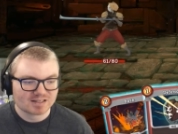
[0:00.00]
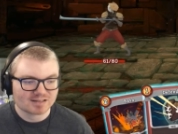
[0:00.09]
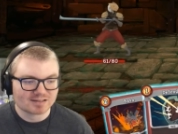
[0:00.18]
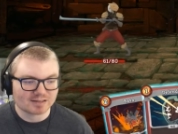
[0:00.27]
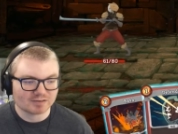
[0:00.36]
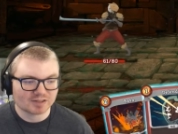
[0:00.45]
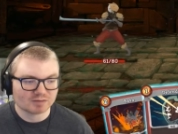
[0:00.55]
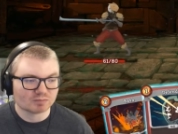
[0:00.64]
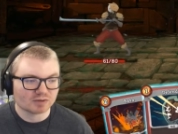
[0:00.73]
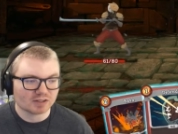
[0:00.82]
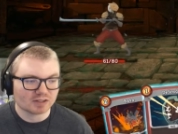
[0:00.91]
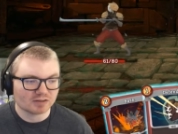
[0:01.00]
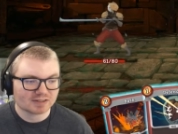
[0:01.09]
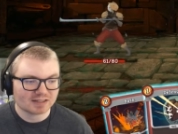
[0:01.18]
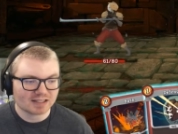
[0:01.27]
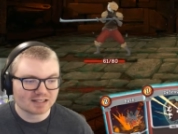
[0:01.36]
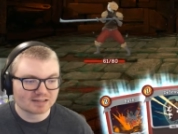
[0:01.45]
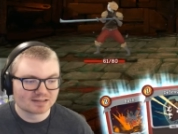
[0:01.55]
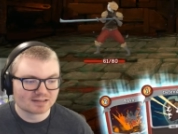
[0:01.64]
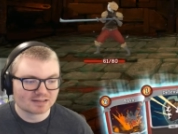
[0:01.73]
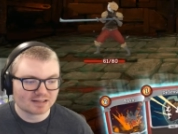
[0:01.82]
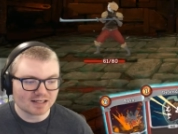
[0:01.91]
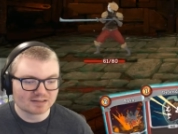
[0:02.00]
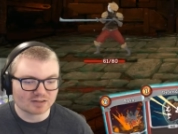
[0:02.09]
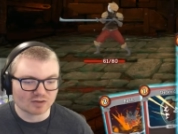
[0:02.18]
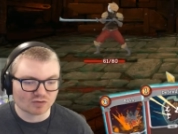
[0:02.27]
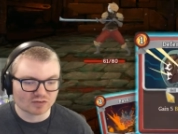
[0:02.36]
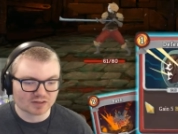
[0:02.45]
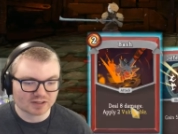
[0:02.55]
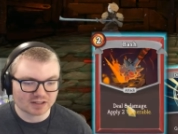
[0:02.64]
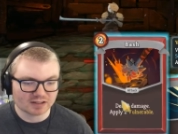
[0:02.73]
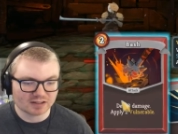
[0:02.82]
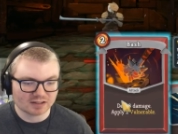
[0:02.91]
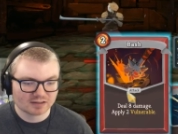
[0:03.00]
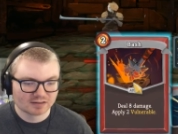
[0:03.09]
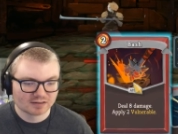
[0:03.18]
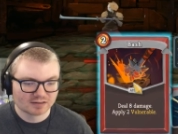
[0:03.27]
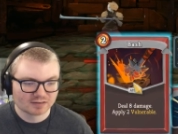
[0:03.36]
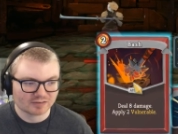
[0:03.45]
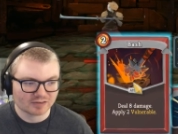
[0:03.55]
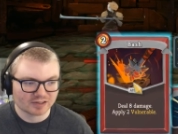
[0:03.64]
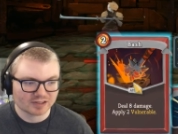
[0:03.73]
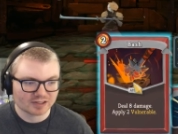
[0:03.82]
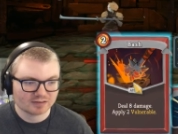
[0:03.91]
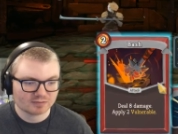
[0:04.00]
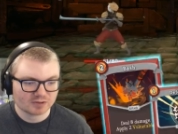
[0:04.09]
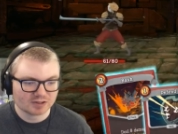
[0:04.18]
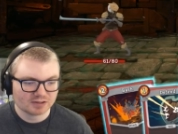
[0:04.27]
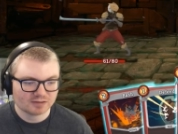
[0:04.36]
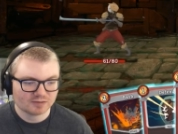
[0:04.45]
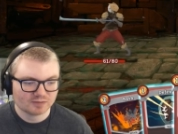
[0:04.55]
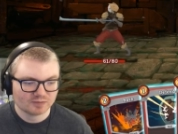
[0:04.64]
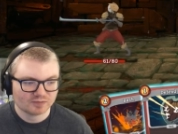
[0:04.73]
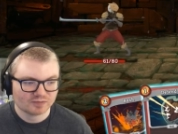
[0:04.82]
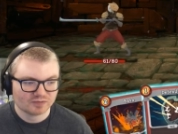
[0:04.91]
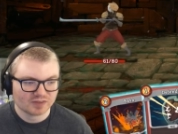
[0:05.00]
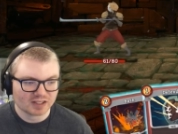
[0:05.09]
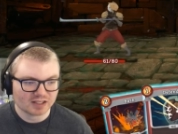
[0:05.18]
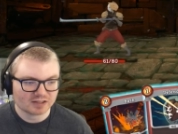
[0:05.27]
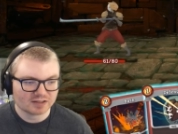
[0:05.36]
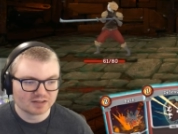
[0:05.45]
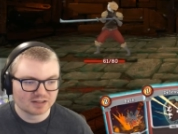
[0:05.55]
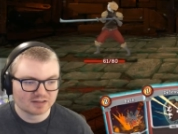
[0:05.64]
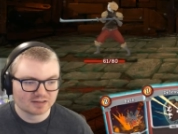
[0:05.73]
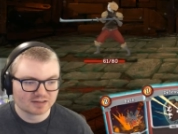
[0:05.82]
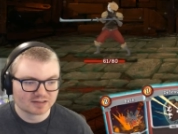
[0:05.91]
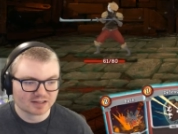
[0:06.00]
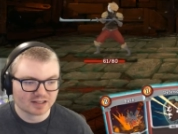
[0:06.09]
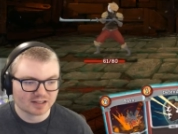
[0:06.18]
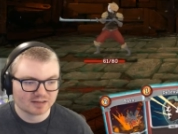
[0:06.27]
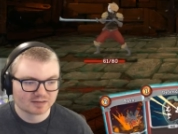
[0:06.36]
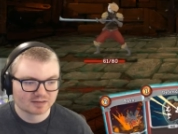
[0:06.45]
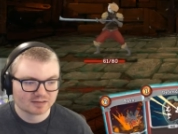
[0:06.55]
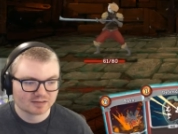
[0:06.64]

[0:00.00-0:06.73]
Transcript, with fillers: Searing blow. See, that's that's overkill, right? Well, I could kill this guy.